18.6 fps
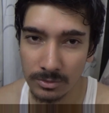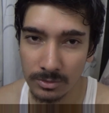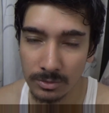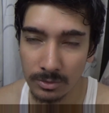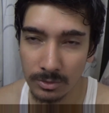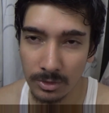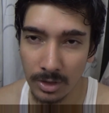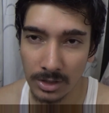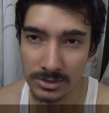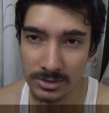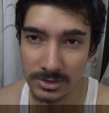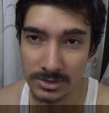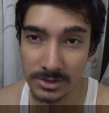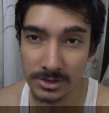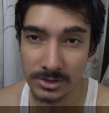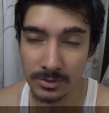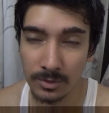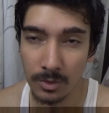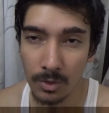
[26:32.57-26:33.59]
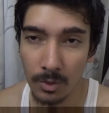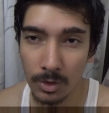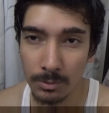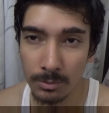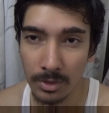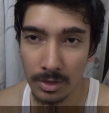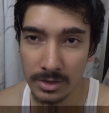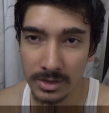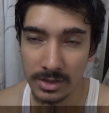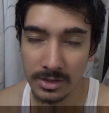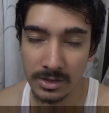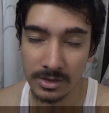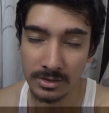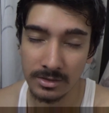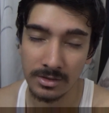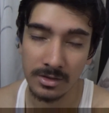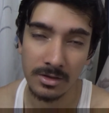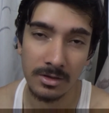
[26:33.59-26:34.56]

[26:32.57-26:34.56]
lost his whole money in